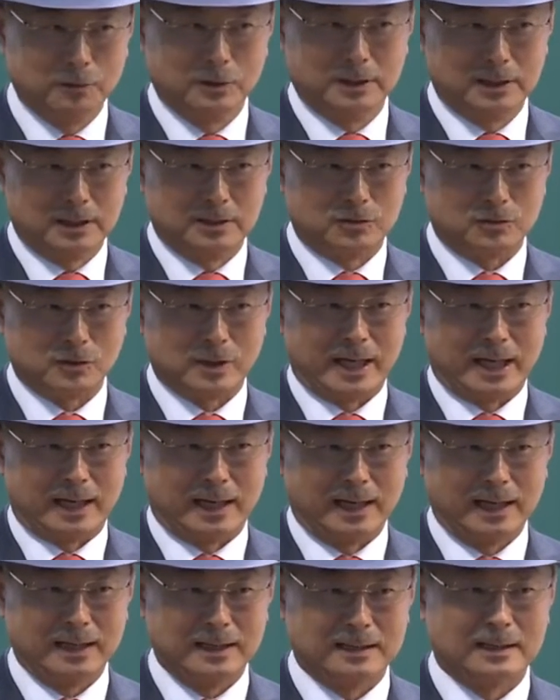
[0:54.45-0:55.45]
by
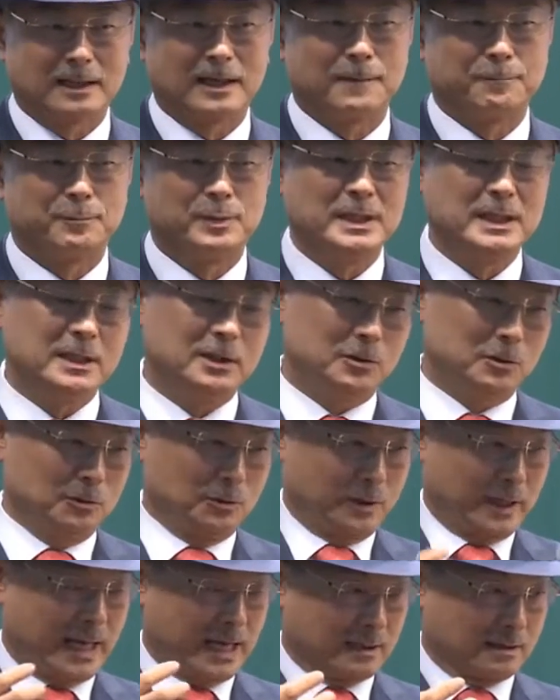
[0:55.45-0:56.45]

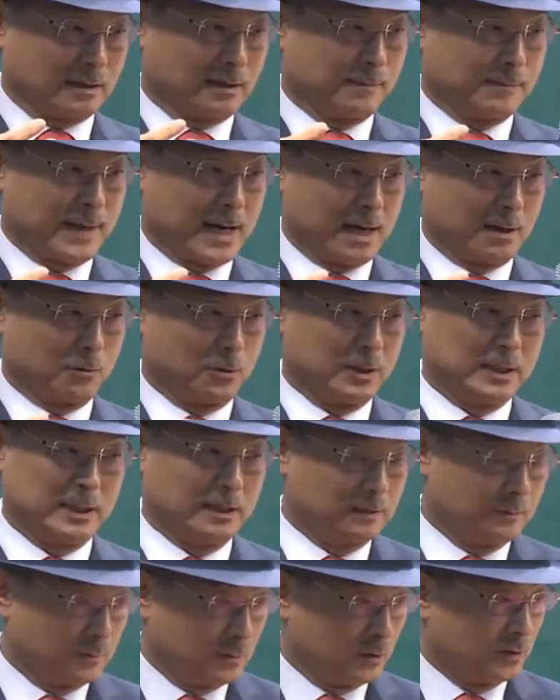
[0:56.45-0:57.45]
comparing them with
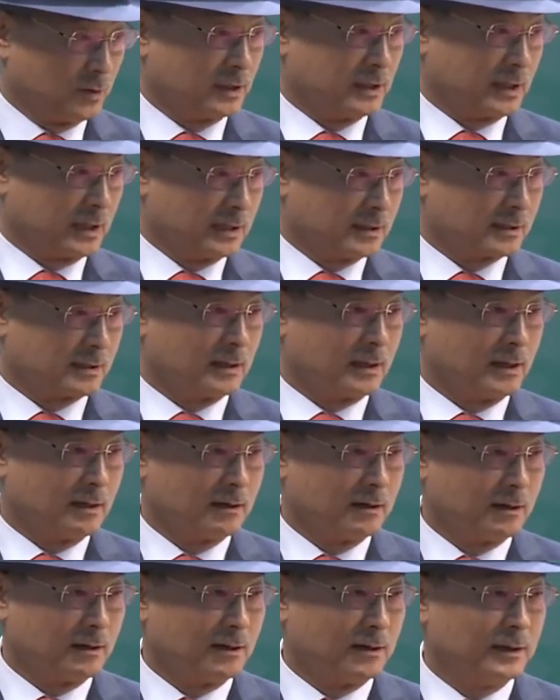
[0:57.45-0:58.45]
other brands.
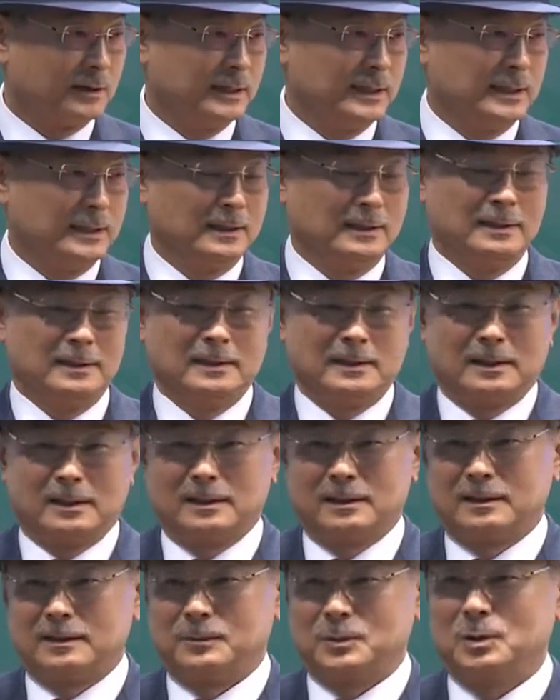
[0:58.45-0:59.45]

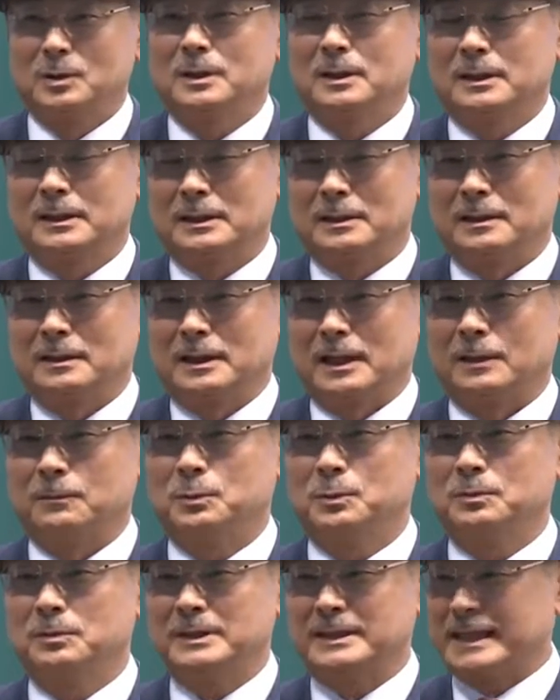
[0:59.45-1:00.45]
Yes,
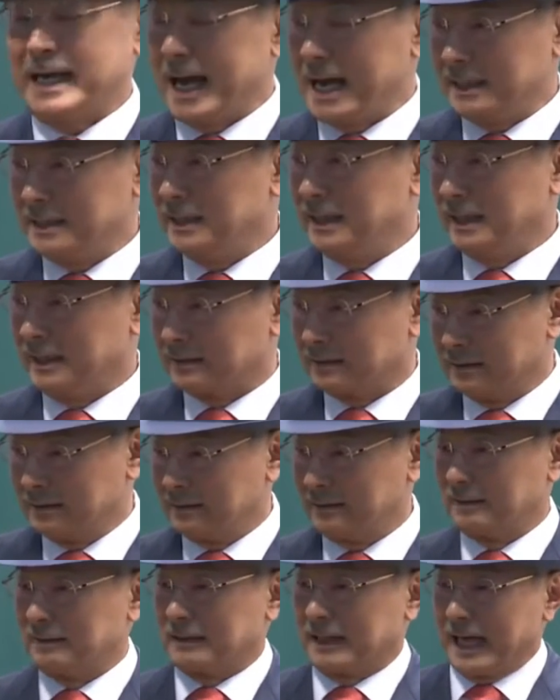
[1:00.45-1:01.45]
of course those
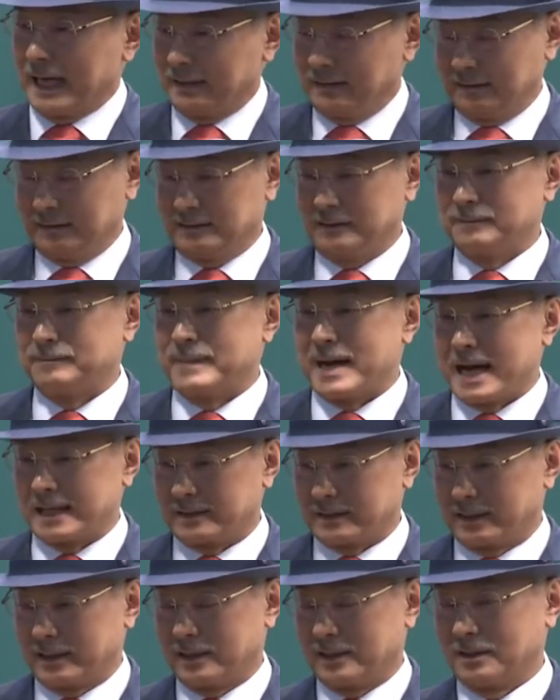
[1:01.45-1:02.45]
comparisons are made
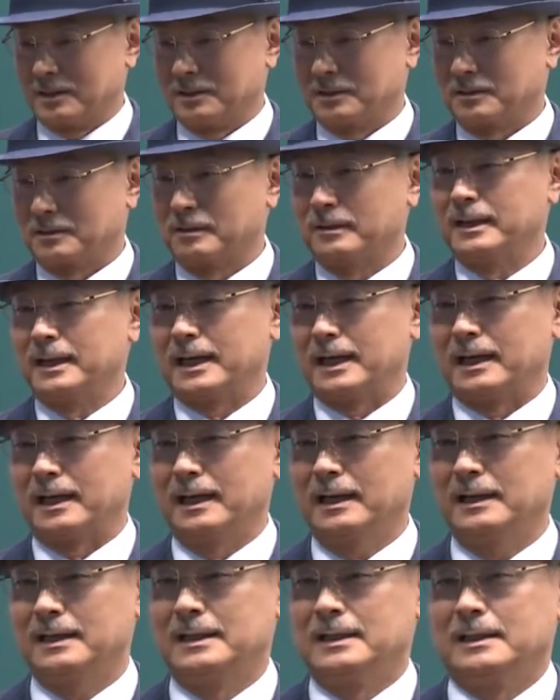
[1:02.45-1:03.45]
based on facts,
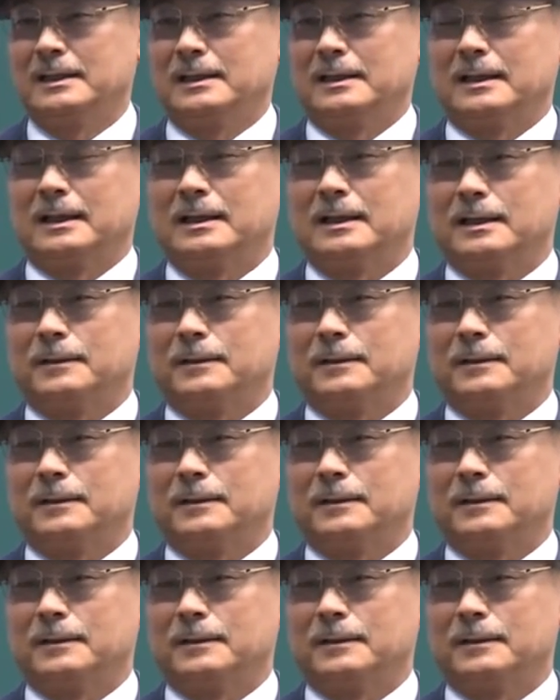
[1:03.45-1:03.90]
but